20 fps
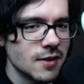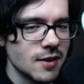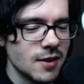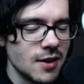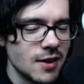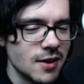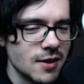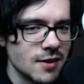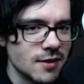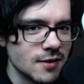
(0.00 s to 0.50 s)

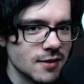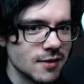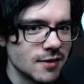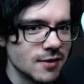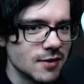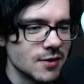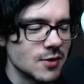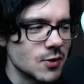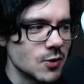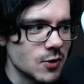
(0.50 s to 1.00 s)
in
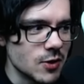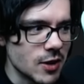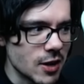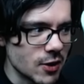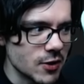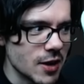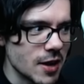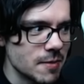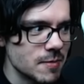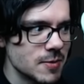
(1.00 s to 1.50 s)
your
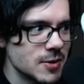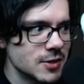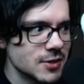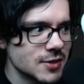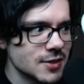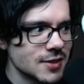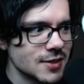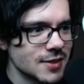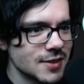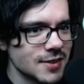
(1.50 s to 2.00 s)
nail
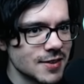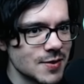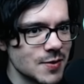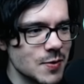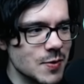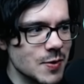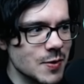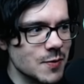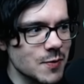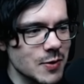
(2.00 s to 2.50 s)
damage
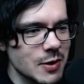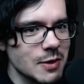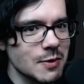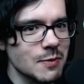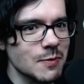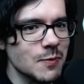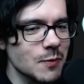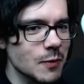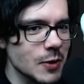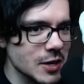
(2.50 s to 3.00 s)
with
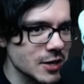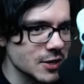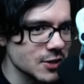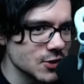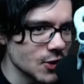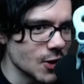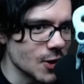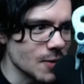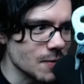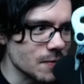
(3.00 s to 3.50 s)
1
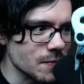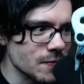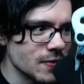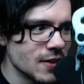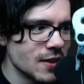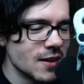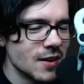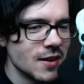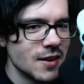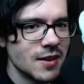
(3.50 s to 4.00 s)
charm.
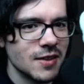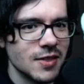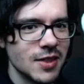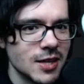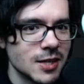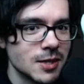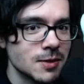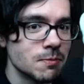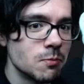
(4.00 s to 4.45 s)
That's